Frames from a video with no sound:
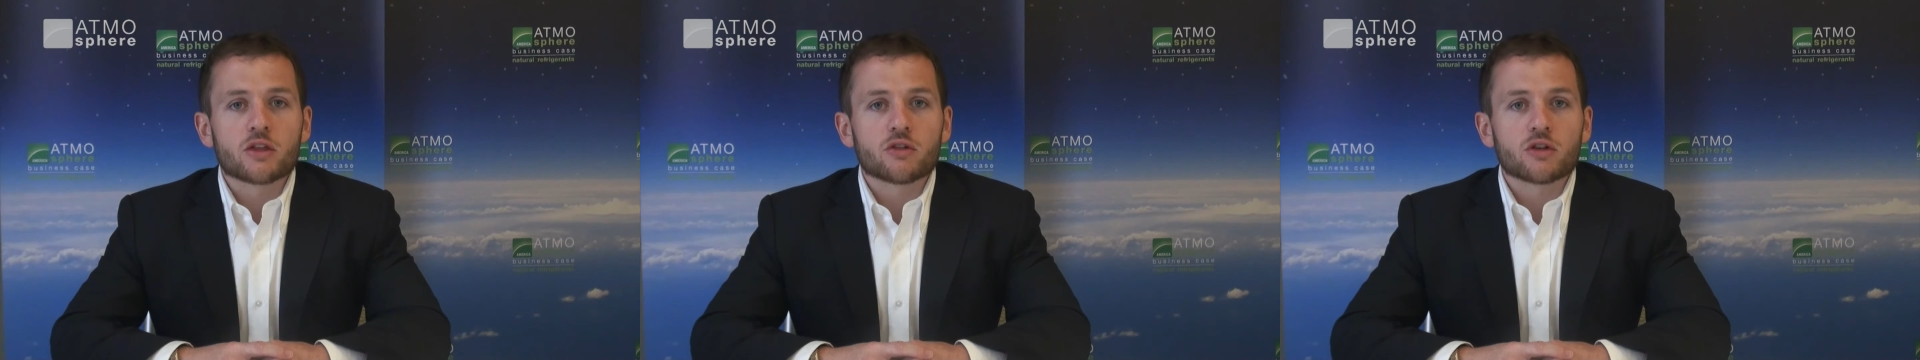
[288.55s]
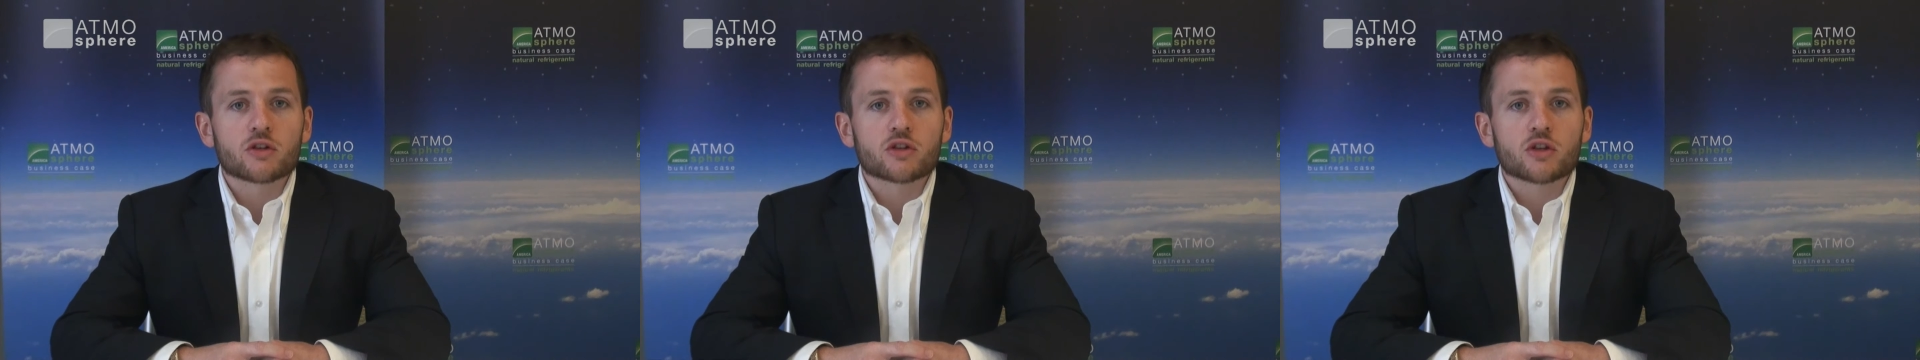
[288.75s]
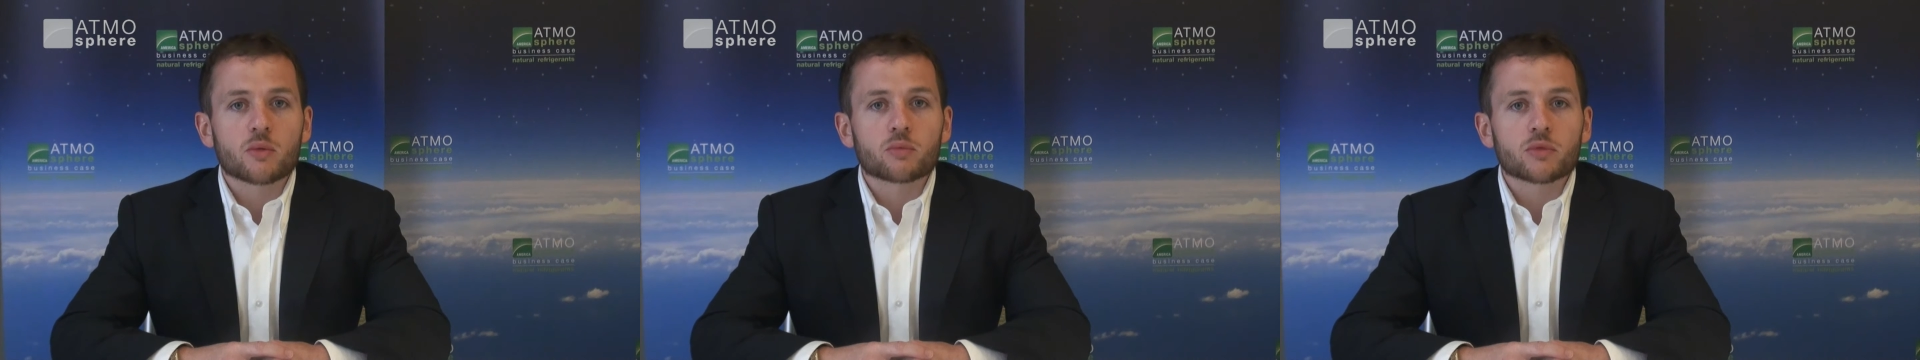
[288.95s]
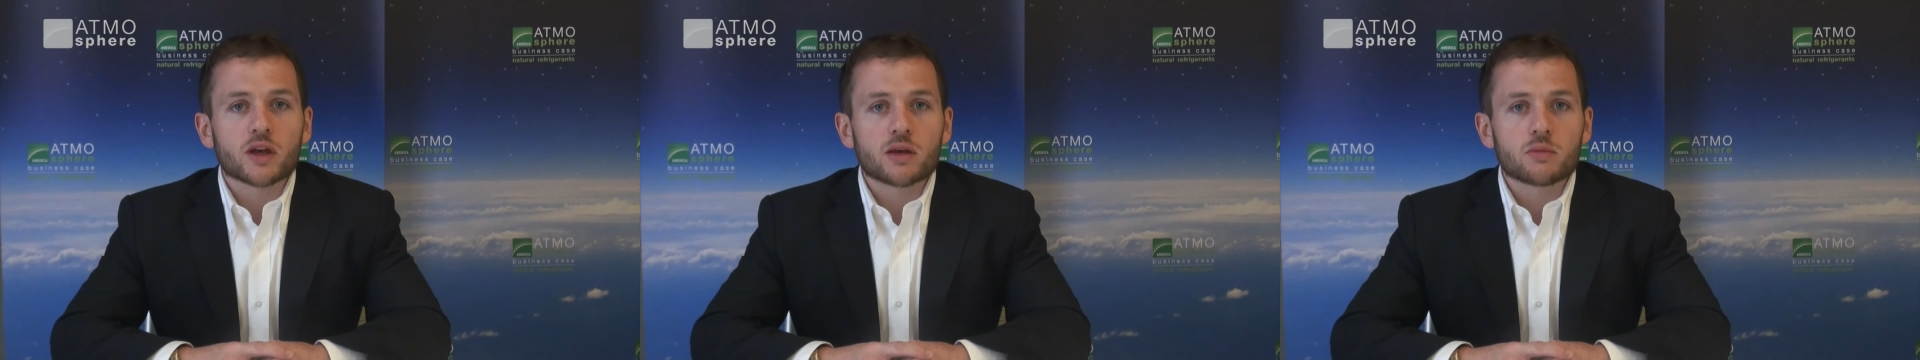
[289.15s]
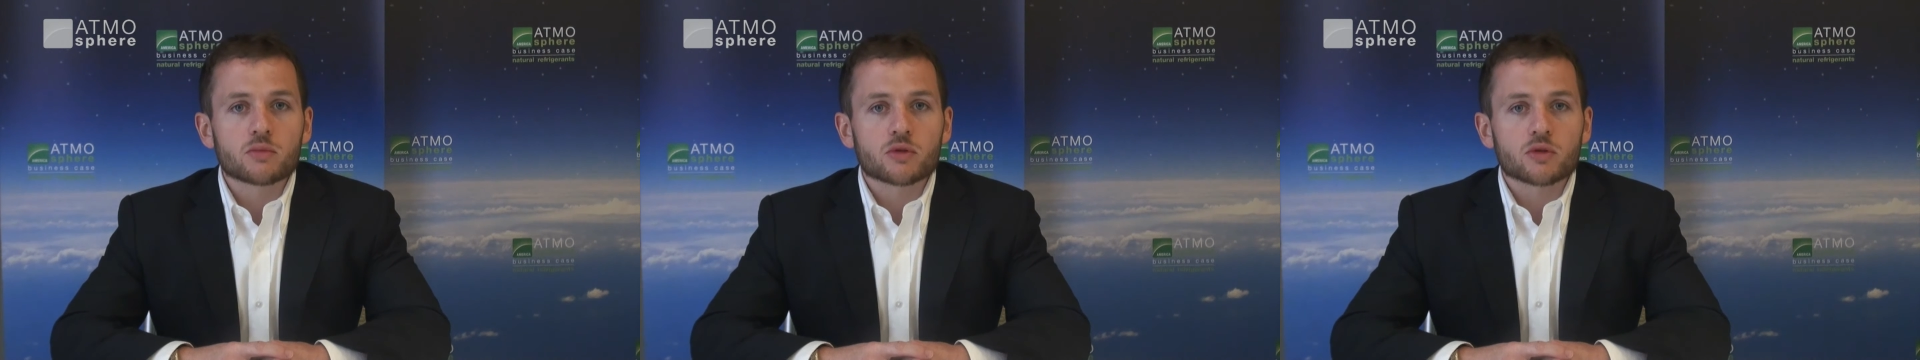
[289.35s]
there is
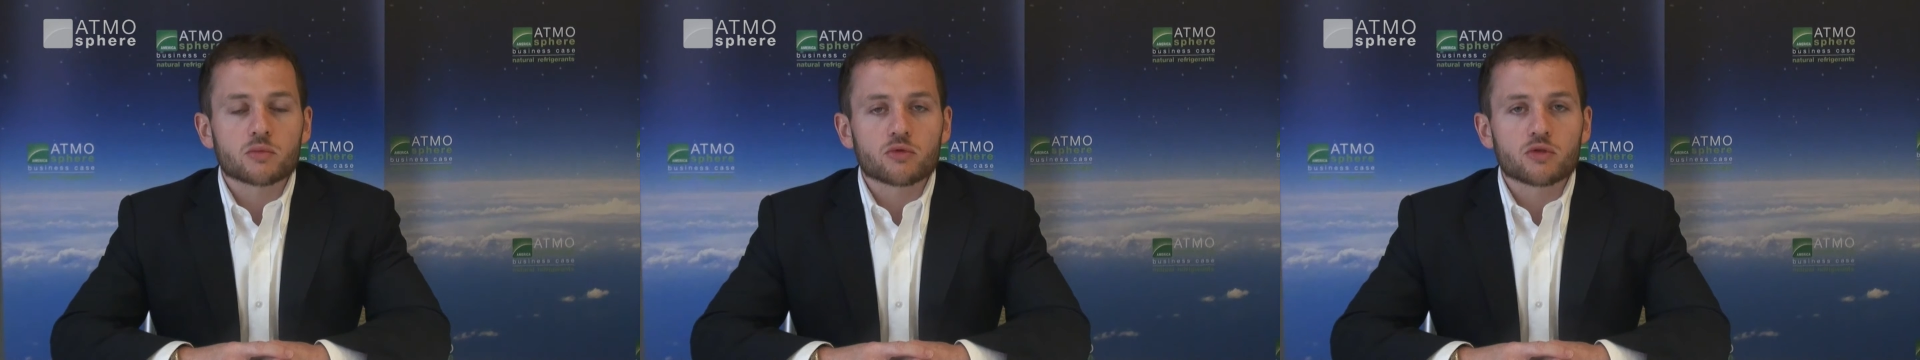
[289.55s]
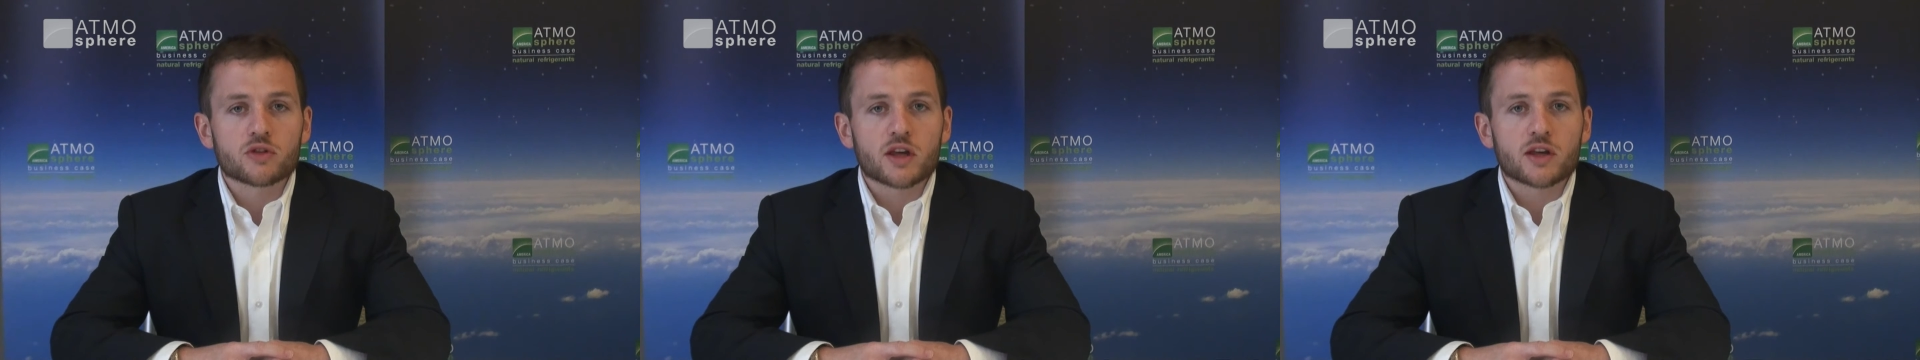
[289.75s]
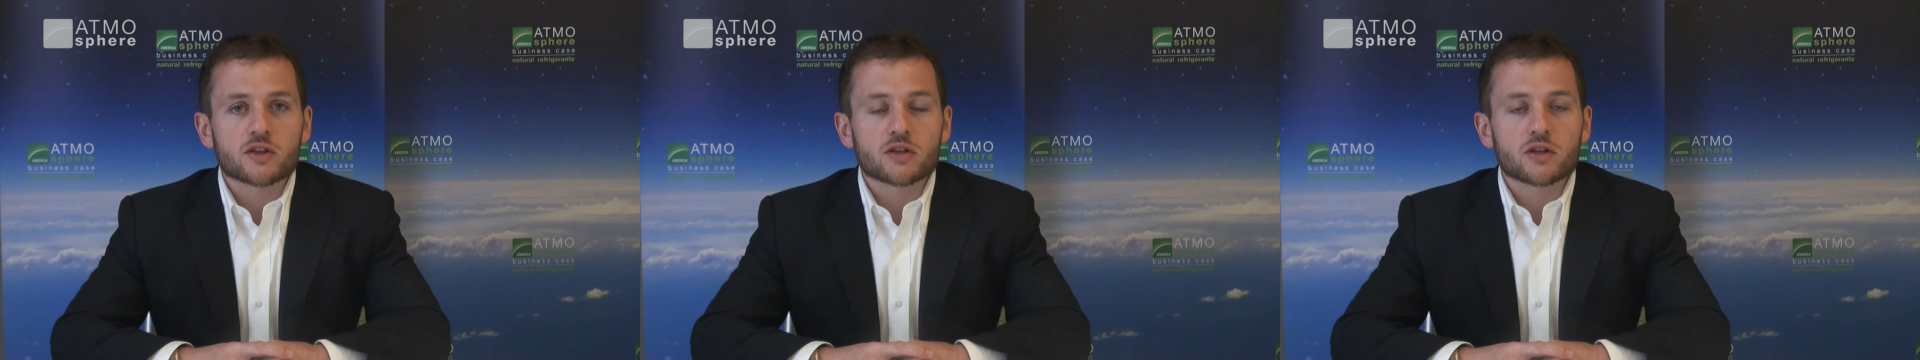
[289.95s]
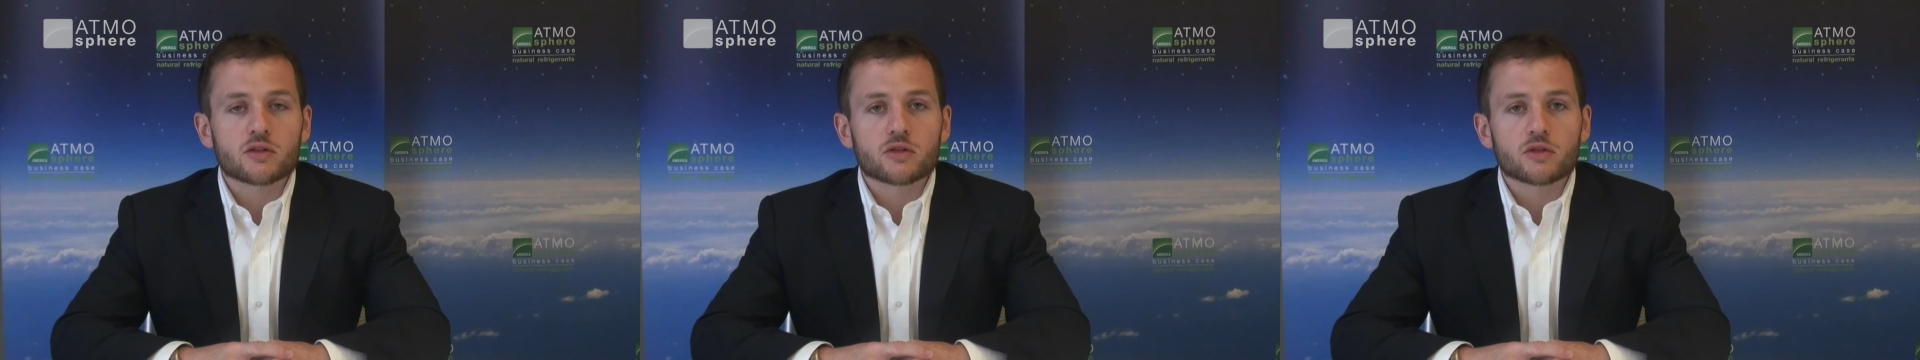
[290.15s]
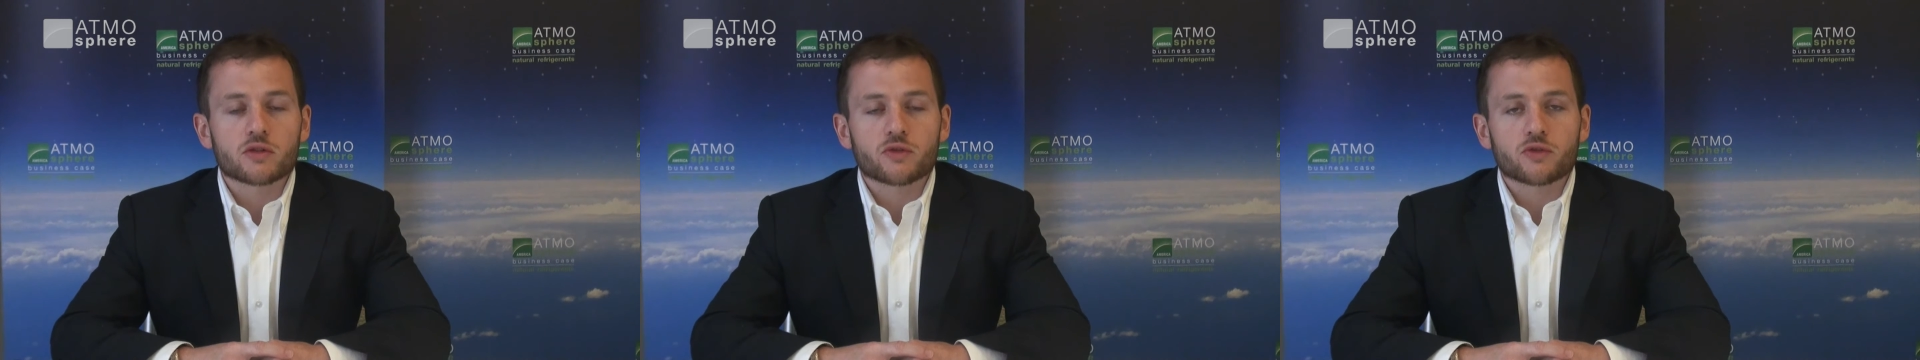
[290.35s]
sometimes some
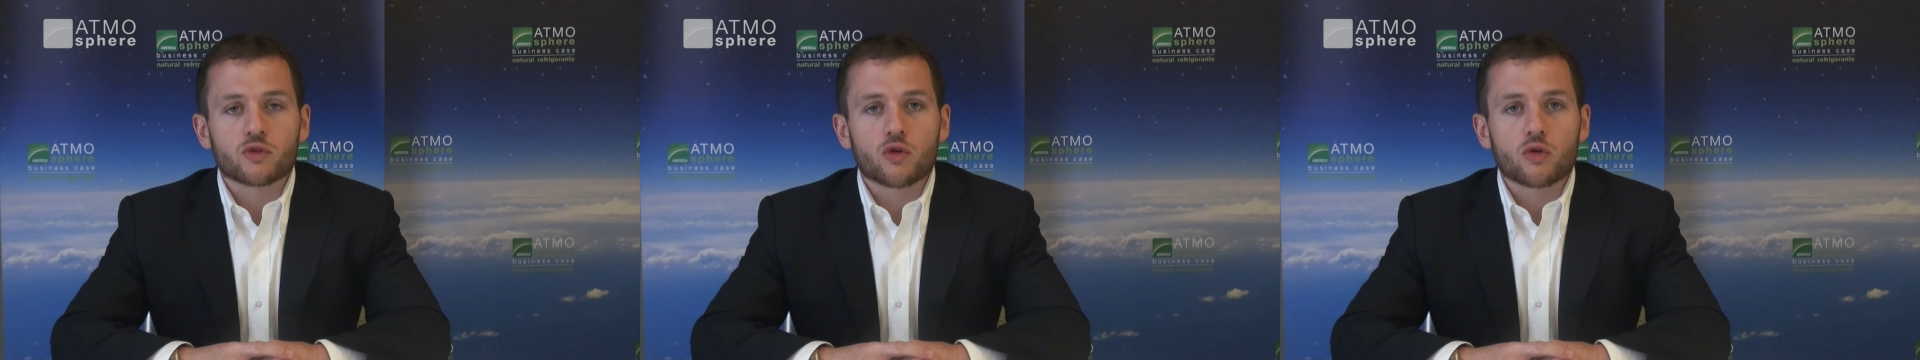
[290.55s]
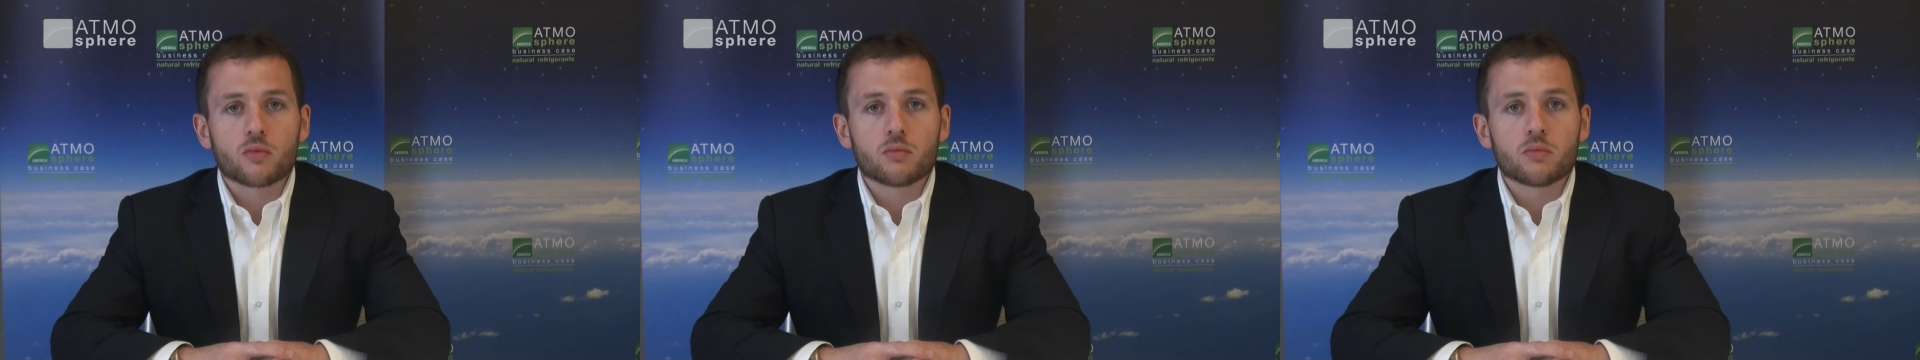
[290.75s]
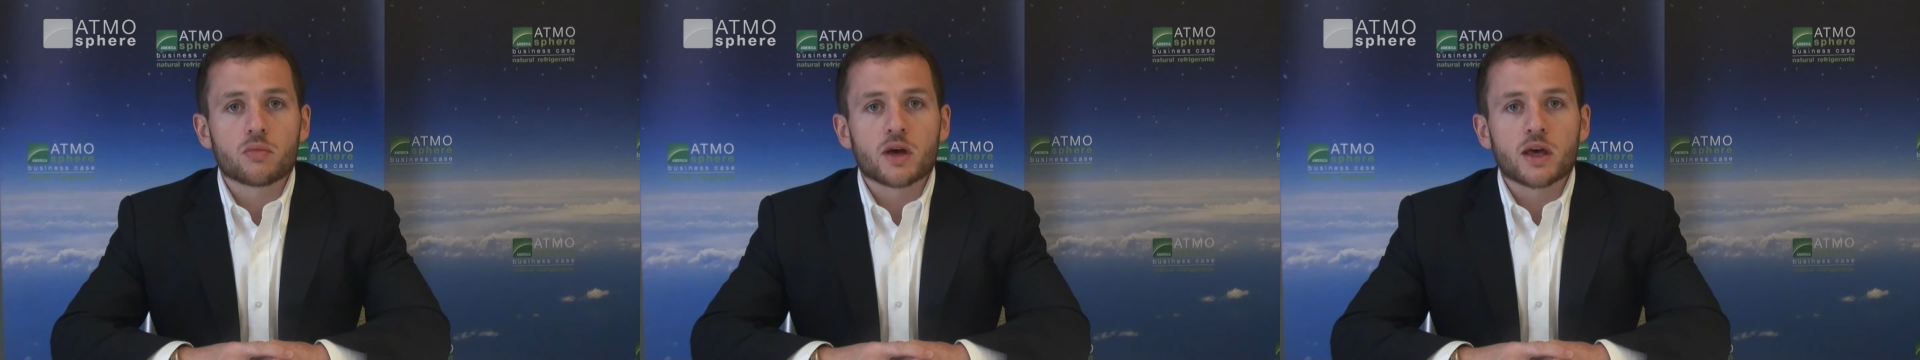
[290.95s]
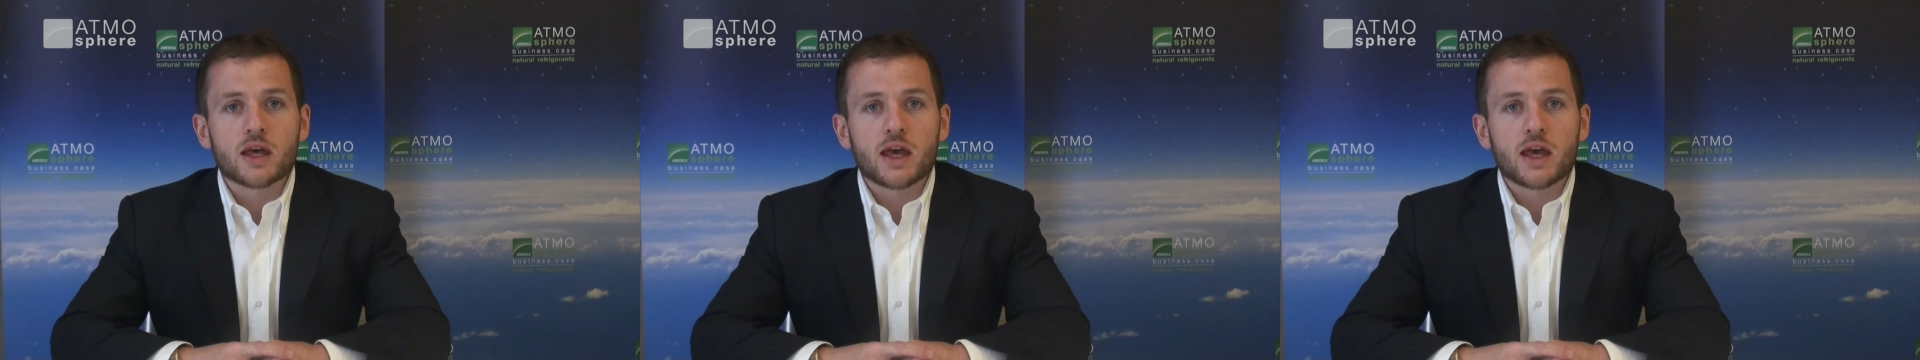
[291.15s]
resistance from